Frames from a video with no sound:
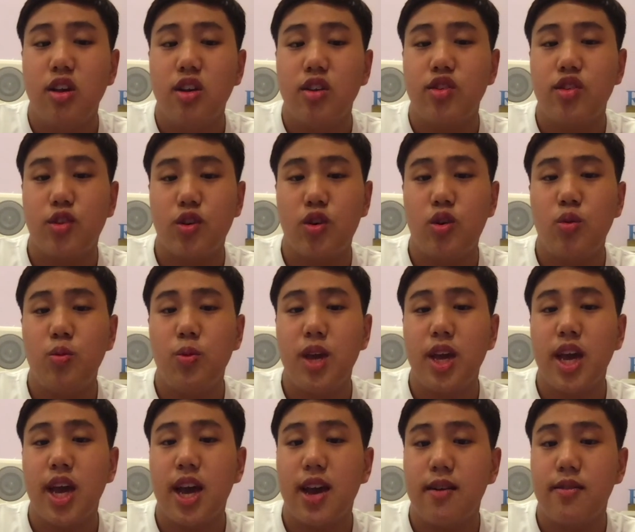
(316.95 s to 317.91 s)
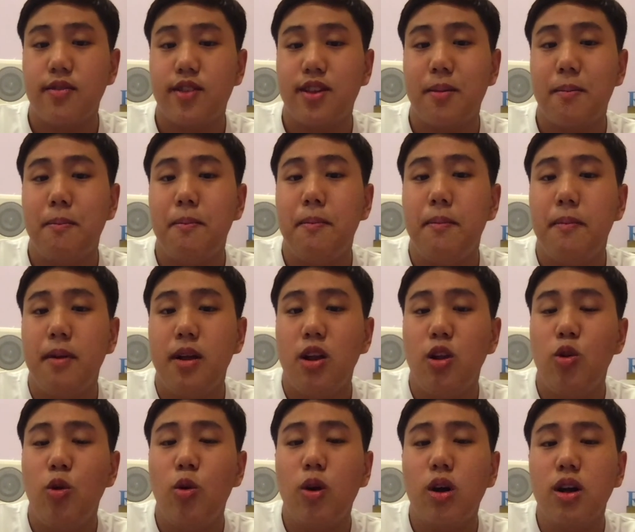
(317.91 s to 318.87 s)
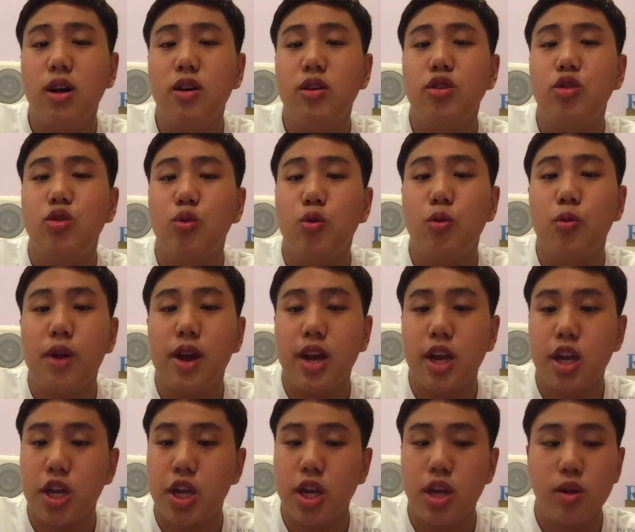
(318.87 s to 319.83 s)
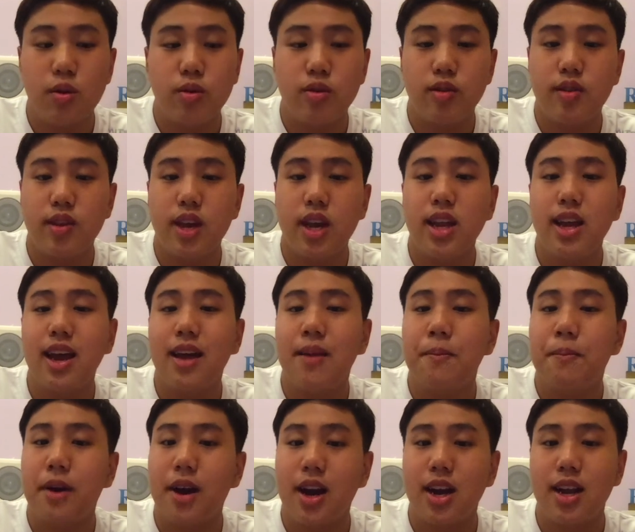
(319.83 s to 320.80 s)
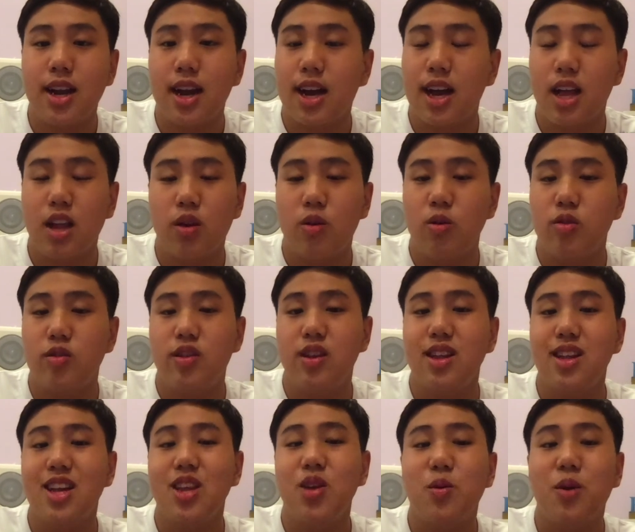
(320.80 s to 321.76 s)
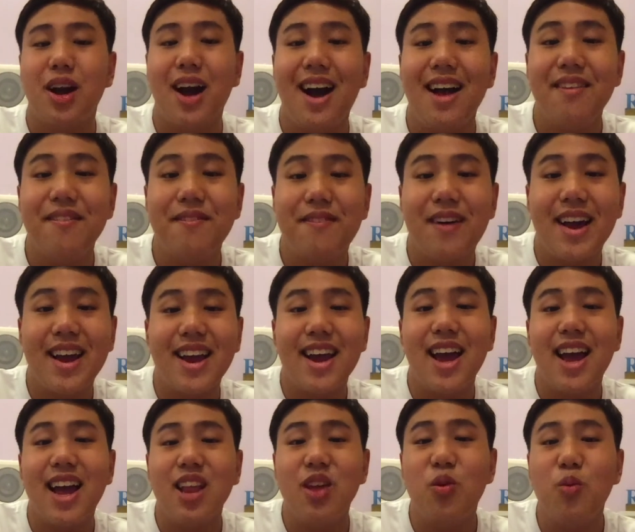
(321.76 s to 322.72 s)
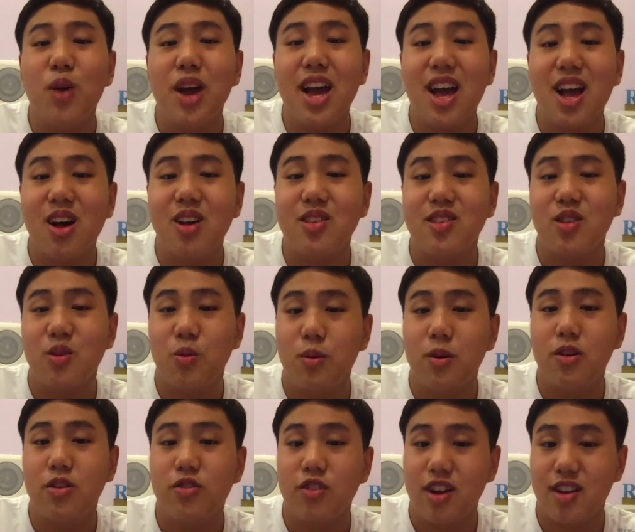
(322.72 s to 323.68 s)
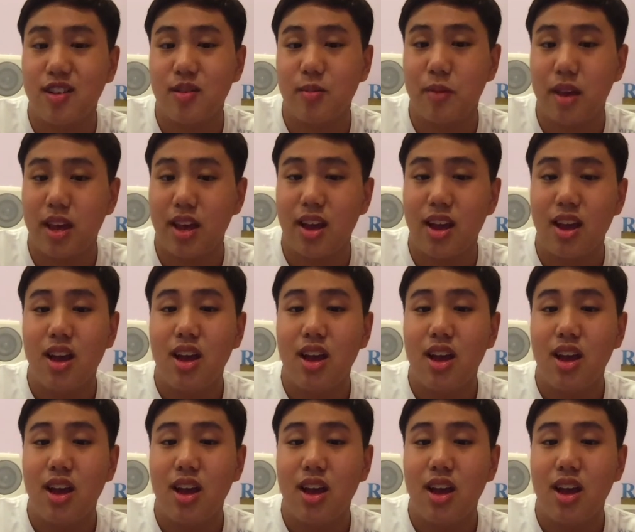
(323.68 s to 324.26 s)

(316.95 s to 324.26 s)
So we have some local Eurasian cuisine and Peranakan cuisine that you can't find anywhere else in the world, trust me.